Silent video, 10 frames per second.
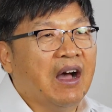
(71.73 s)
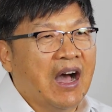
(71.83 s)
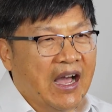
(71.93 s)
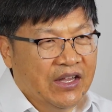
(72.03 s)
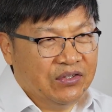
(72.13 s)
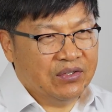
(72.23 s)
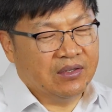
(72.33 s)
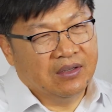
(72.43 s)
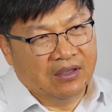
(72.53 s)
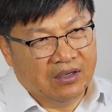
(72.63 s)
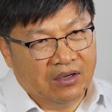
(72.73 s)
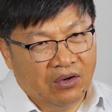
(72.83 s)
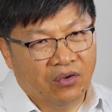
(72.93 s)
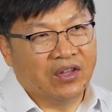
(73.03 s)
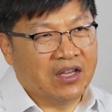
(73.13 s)
ice
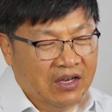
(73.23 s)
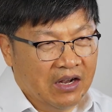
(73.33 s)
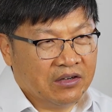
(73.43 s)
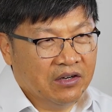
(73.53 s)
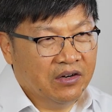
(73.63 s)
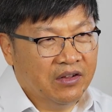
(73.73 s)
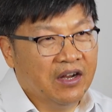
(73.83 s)
on the conductor.